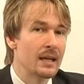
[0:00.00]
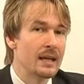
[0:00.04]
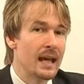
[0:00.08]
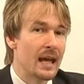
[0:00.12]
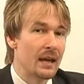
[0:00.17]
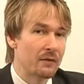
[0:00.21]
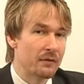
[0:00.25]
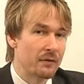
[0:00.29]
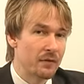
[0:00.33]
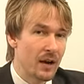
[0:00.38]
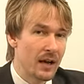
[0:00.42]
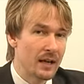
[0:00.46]

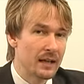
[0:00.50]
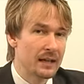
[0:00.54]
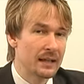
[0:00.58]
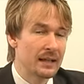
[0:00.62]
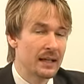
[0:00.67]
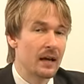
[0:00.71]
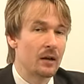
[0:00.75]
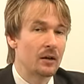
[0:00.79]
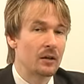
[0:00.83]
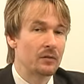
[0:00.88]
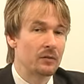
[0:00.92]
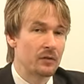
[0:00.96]
and finding
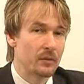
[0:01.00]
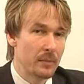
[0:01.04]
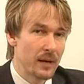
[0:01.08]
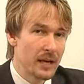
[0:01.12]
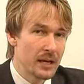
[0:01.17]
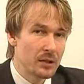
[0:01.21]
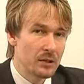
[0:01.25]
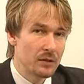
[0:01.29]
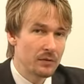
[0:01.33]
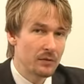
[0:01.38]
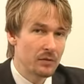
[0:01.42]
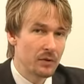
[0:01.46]
out
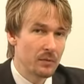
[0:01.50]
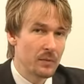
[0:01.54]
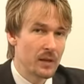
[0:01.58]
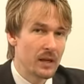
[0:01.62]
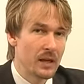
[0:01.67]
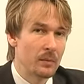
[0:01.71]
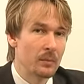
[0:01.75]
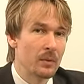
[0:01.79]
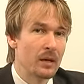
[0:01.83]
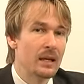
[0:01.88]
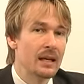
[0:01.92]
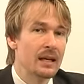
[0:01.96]
information from
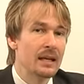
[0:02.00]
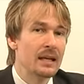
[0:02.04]
them,